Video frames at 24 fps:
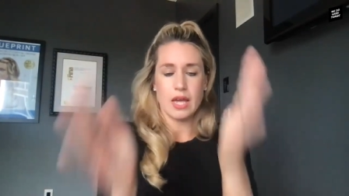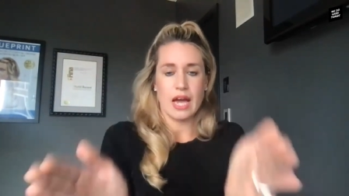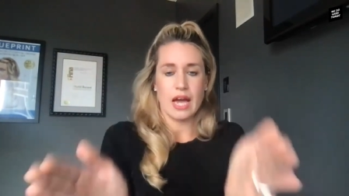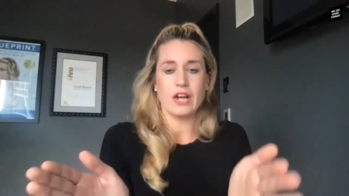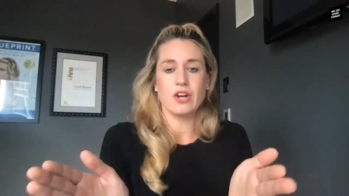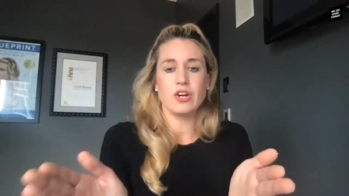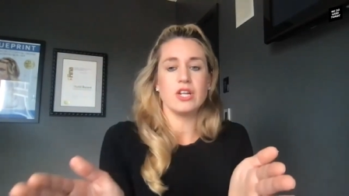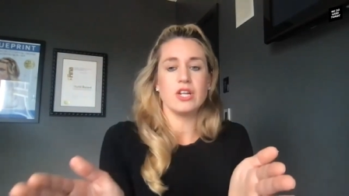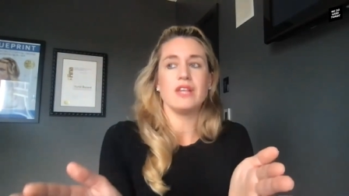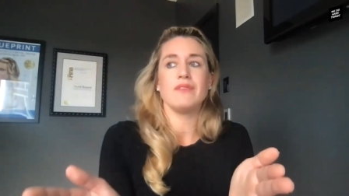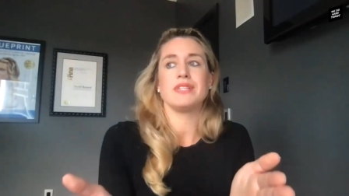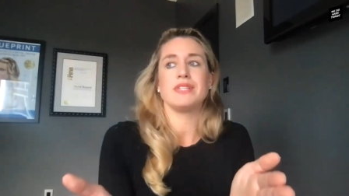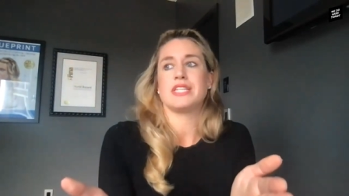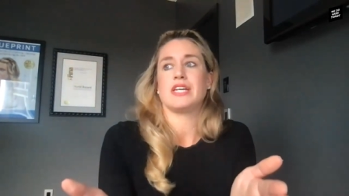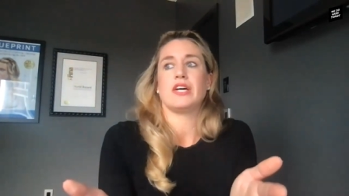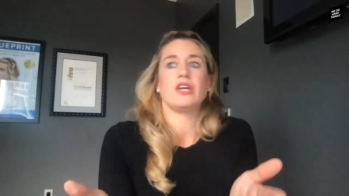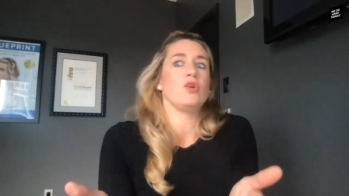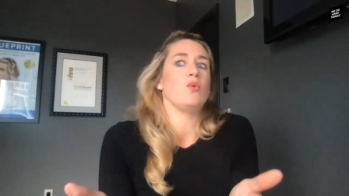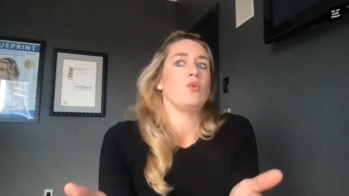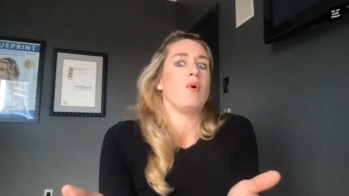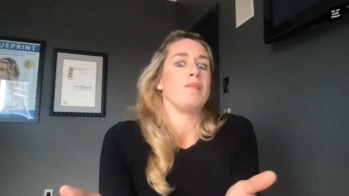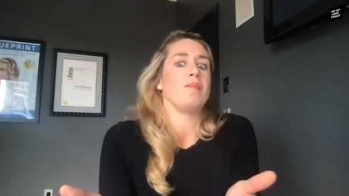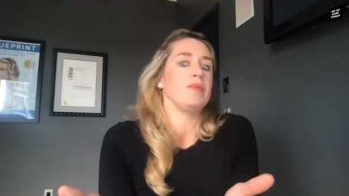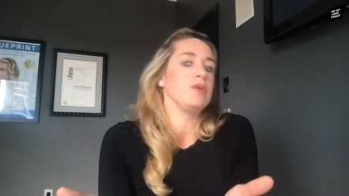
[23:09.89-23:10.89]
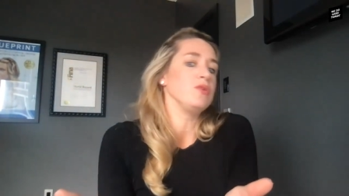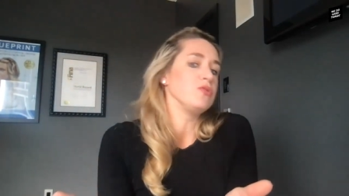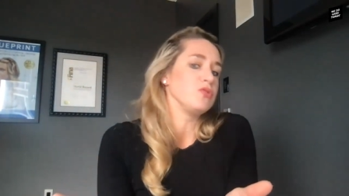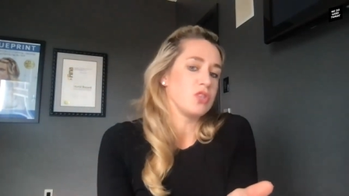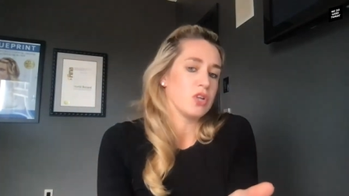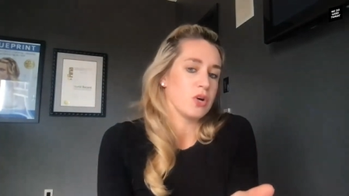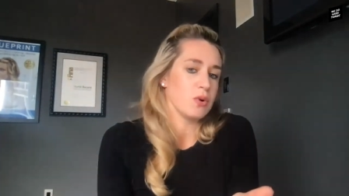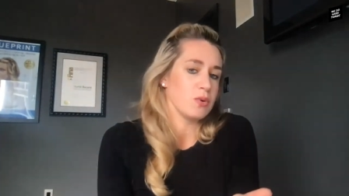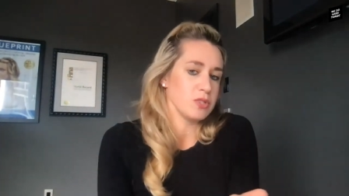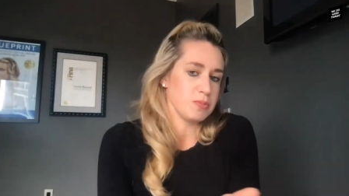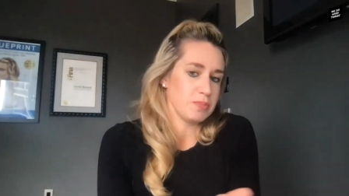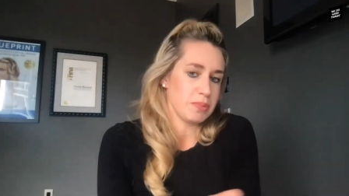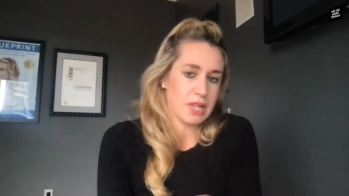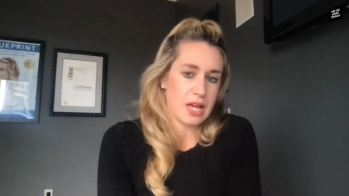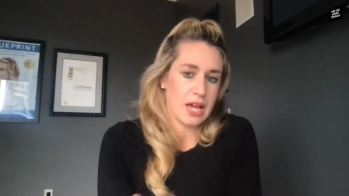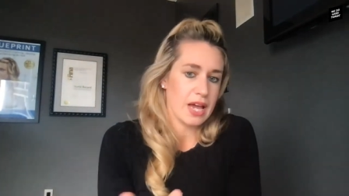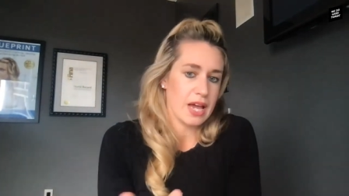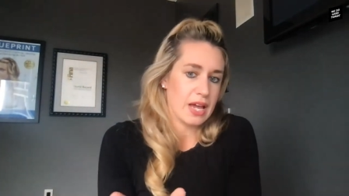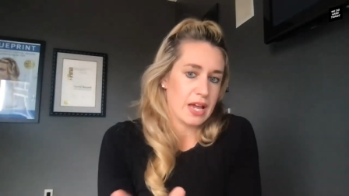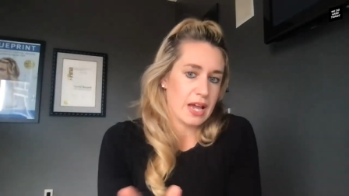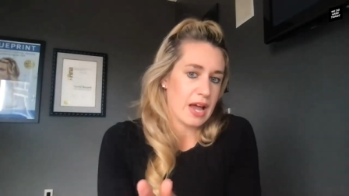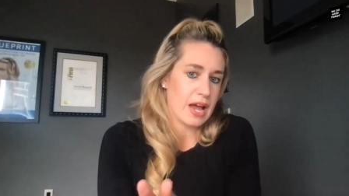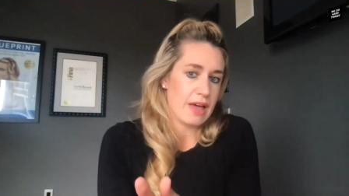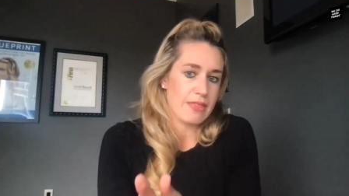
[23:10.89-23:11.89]
I couldn't even tell you what music was
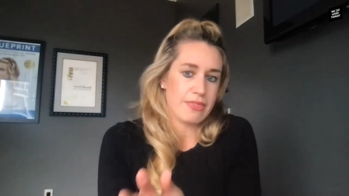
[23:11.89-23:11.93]
playing.